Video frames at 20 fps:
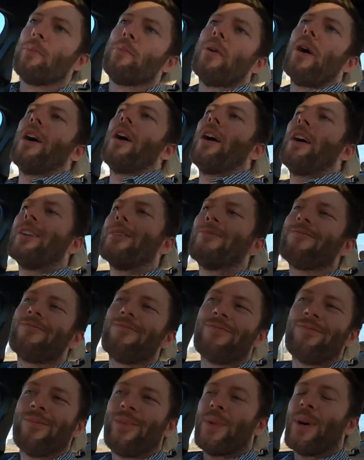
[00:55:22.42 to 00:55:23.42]
but
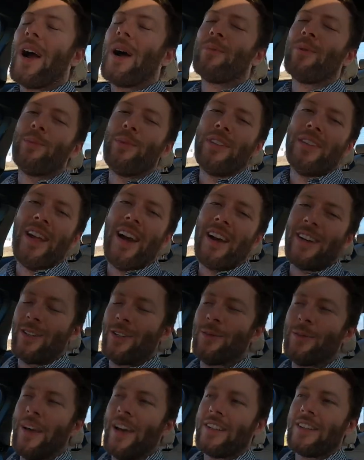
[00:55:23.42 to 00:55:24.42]
probably not
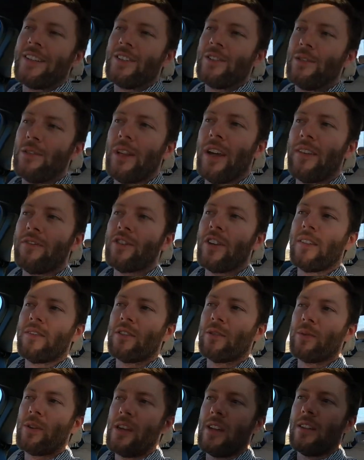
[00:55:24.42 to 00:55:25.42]
going back to two live
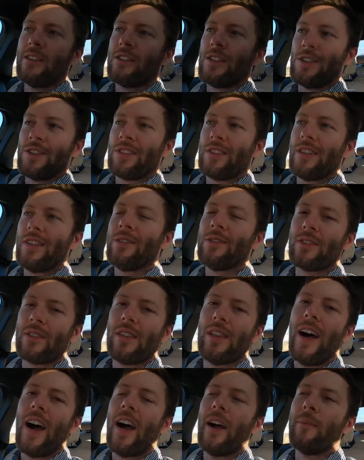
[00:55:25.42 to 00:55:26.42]
drives a week. It's right. just, it was a
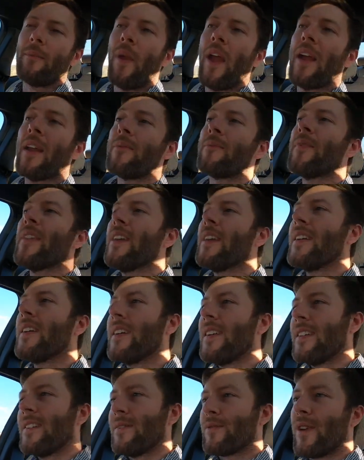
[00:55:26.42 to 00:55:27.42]
lot. And
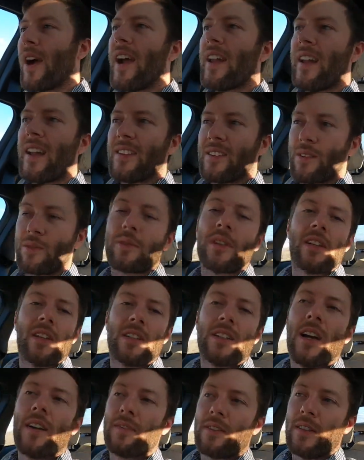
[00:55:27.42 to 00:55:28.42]
Fridays are really
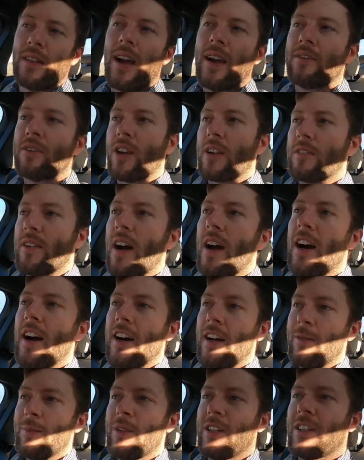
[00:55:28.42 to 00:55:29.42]
tough to live drive
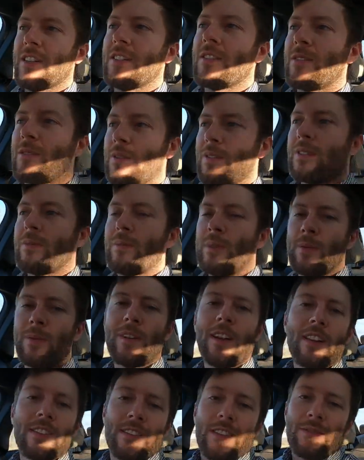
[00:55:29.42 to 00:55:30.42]
on because people
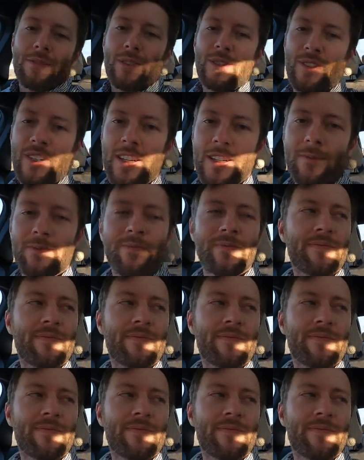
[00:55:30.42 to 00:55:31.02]
got stuff going on.